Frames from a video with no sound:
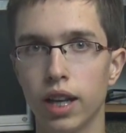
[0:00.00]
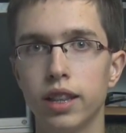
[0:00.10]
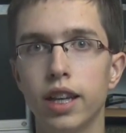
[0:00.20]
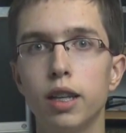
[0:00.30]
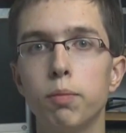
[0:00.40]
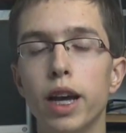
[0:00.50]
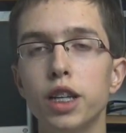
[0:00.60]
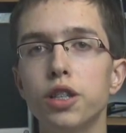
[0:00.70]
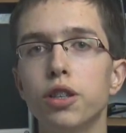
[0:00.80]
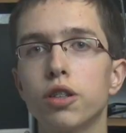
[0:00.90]
Then
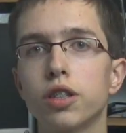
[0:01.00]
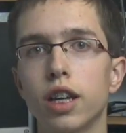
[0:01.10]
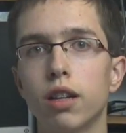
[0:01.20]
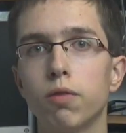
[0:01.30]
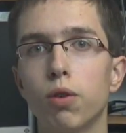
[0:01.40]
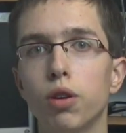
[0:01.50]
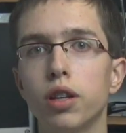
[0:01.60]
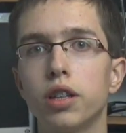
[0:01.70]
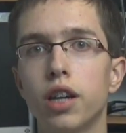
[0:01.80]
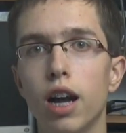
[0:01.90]
imagine yourself
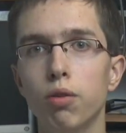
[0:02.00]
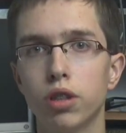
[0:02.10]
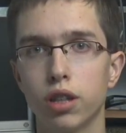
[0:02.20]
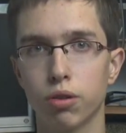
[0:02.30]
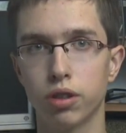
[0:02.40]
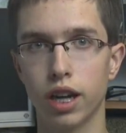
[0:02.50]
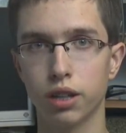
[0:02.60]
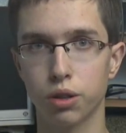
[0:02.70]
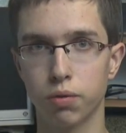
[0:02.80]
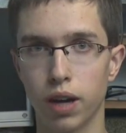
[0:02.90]
going around the
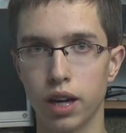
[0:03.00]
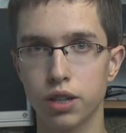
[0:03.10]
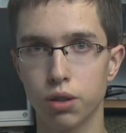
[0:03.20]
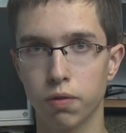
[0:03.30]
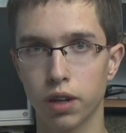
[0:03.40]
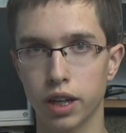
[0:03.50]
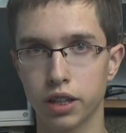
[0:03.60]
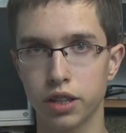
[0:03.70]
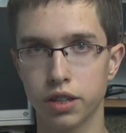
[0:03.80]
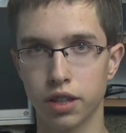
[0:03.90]
conductor wires of
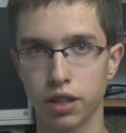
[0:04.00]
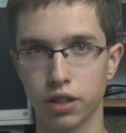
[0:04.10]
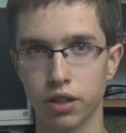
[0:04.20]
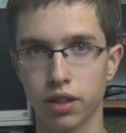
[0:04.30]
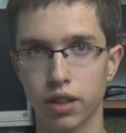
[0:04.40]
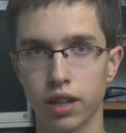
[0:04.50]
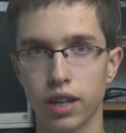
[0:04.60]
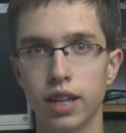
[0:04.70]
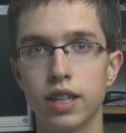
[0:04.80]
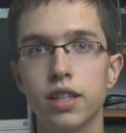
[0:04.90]
electric circuit.
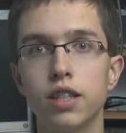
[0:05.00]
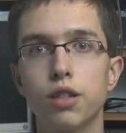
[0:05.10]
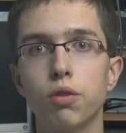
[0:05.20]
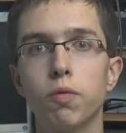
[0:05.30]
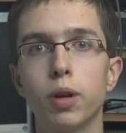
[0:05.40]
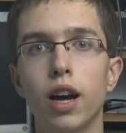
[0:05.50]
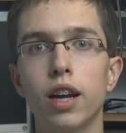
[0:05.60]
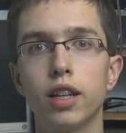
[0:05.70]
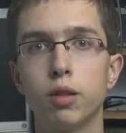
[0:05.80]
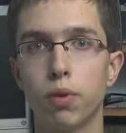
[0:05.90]
Since you've
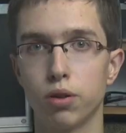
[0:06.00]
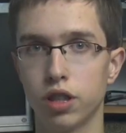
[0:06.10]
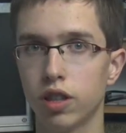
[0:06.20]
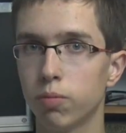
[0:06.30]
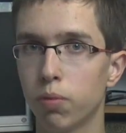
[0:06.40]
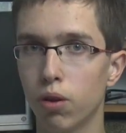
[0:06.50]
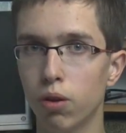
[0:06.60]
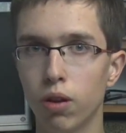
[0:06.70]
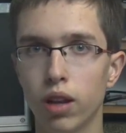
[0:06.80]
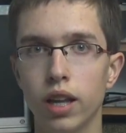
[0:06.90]
begun at positive
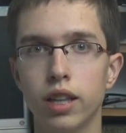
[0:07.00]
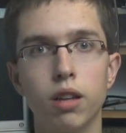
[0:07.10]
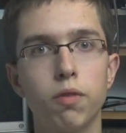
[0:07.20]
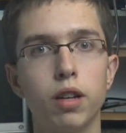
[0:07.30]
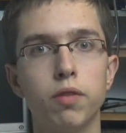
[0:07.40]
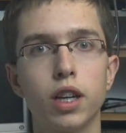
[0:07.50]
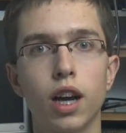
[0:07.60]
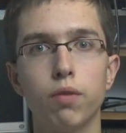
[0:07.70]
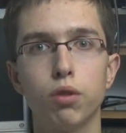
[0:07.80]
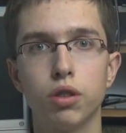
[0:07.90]
pole, then when we
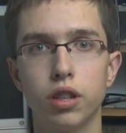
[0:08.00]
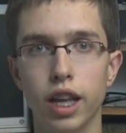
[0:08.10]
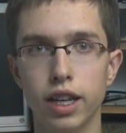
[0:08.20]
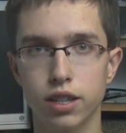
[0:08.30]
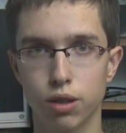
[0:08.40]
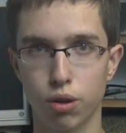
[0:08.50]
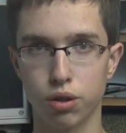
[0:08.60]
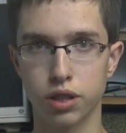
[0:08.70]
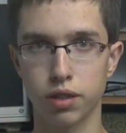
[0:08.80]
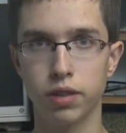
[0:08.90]
come to the next
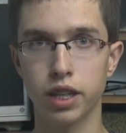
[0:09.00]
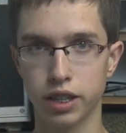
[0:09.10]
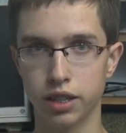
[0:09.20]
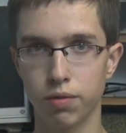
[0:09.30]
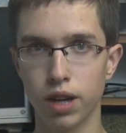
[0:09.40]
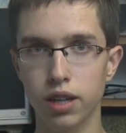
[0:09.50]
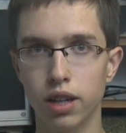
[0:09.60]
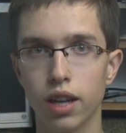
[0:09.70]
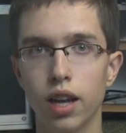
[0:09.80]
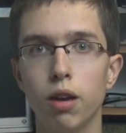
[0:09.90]
source, if there is one,
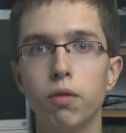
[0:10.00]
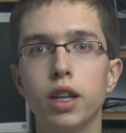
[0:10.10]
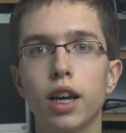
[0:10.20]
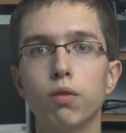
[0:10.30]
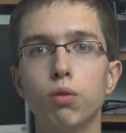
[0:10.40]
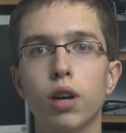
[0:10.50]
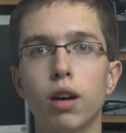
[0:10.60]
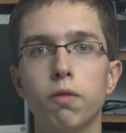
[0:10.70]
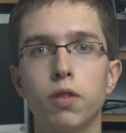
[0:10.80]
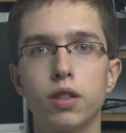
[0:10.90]
we have to
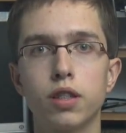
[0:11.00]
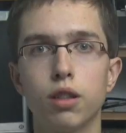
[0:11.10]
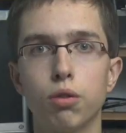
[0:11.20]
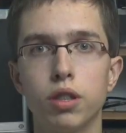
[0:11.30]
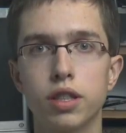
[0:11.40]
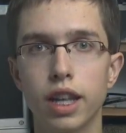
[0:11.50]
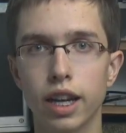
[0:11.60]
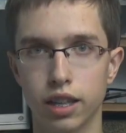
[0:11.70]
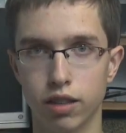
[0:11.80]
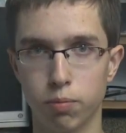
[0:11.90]
come firstly to its
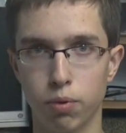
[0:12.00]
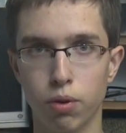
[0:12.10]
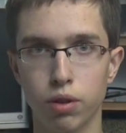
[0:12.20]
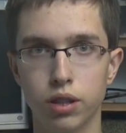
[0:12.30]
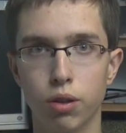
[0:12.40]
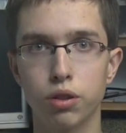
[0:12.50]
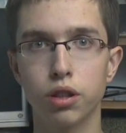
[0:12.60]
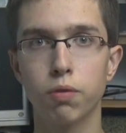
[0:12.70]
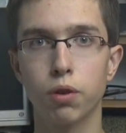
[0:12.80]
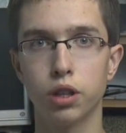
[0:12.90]
negative pole in
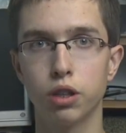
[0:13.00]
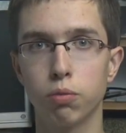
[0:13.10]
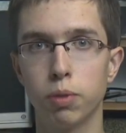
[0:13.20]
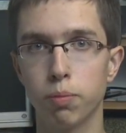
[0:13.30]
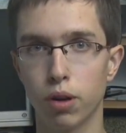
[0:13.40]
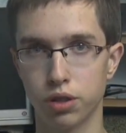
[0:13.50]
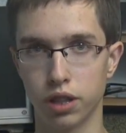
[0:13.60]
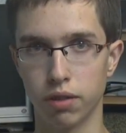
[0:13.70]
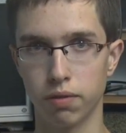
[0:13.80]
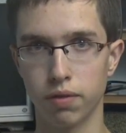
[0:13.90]
order for it to be
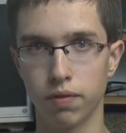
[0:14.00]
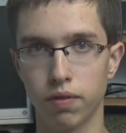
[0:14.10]
positive.